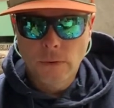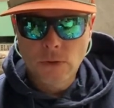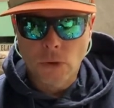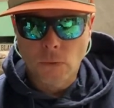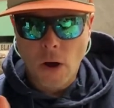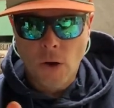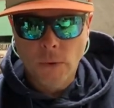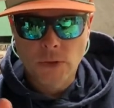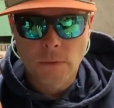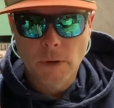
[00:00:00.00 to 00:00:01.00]
So
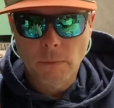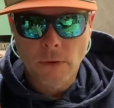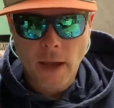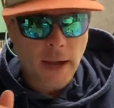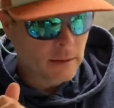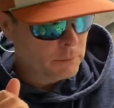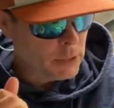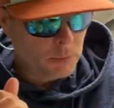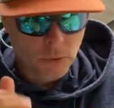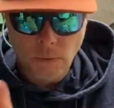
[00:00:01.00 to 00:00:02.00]
always remember that.
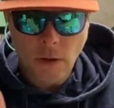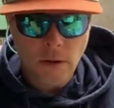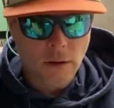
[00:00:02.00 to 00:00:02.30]
People